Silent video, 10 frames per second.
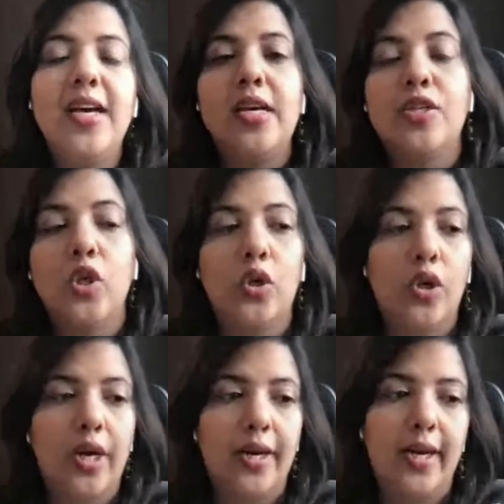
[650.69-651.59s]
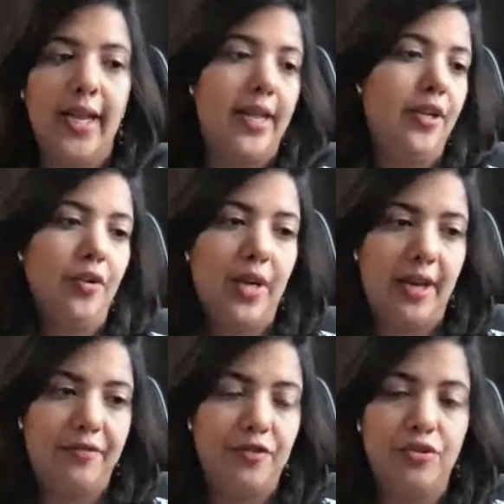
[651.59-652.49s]
So again, you'll
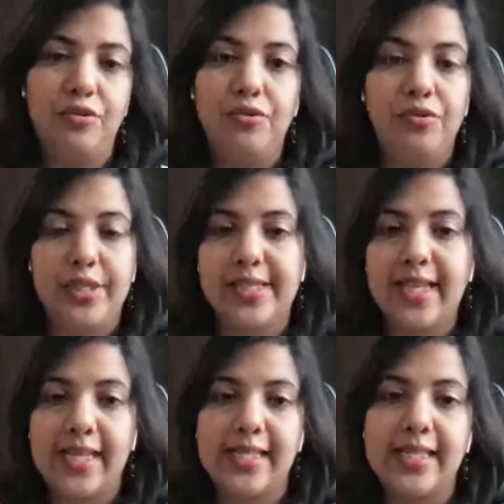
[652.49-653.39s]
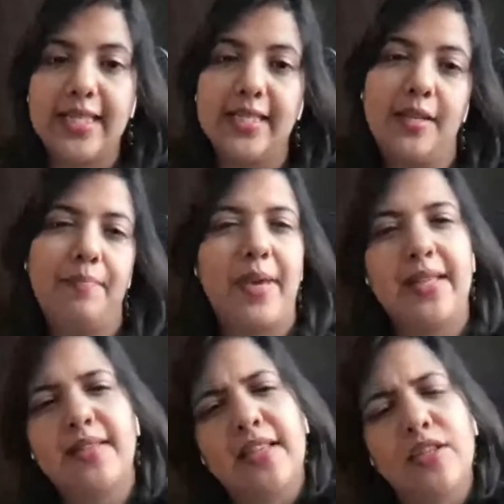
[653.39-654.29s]
have to discuss this.
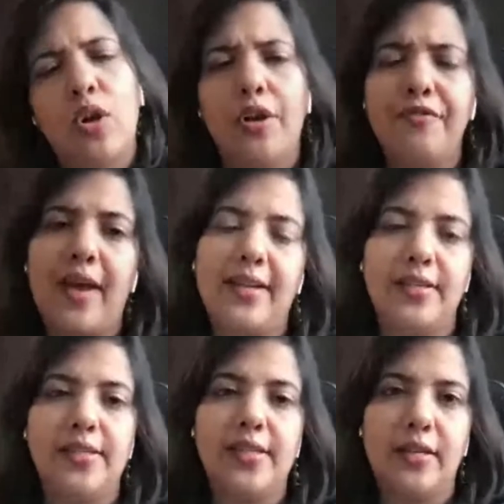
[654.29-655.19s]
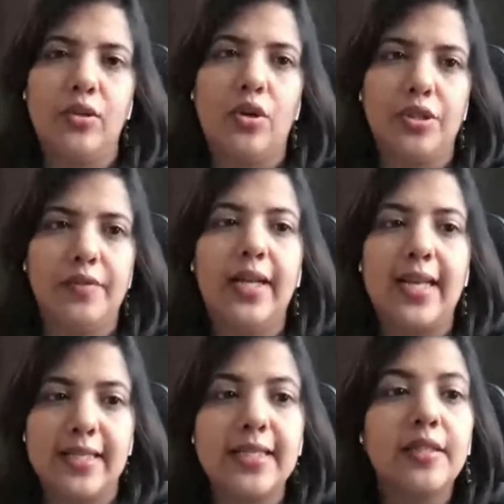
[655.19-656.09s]
There's a lot of factors that the doctor will
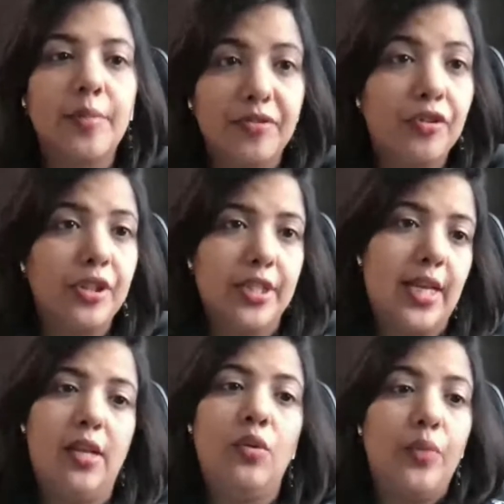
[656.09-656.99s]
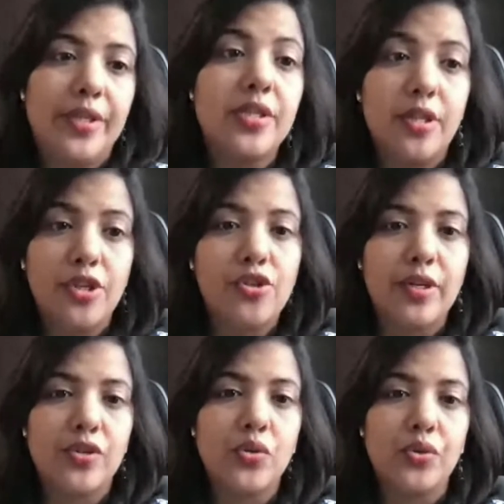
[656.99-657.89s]
consider before they tell you which surgery
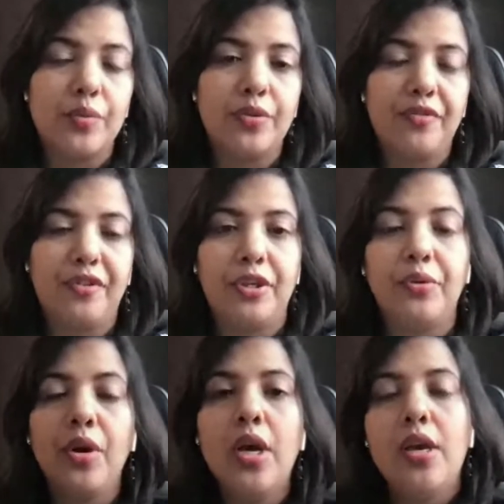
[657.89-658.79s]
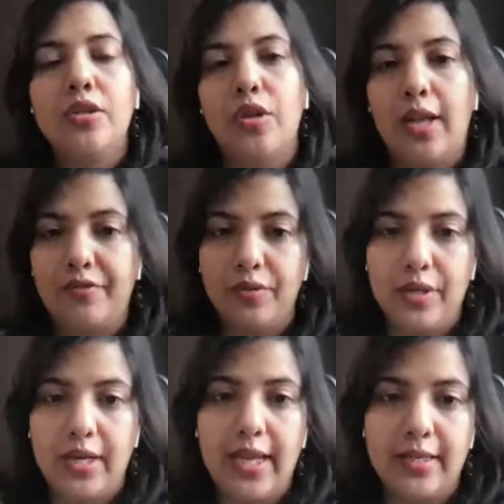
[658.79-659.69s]
is suitable for you. So you'll have to
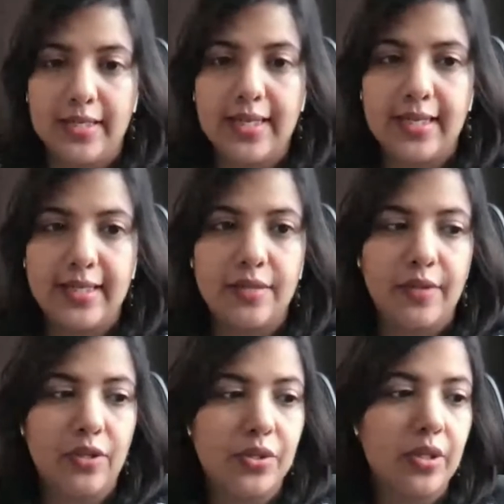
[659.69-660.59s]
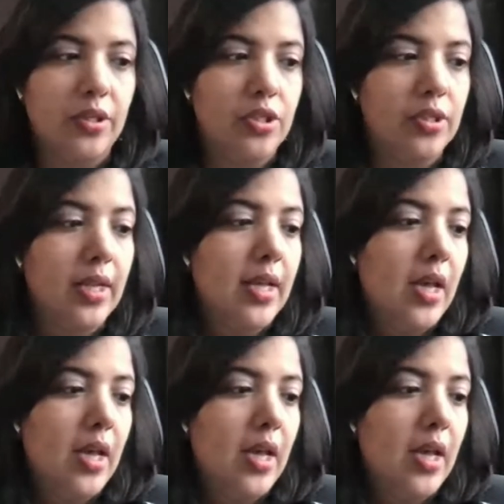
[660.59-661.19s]
again discuss this with your surgeon.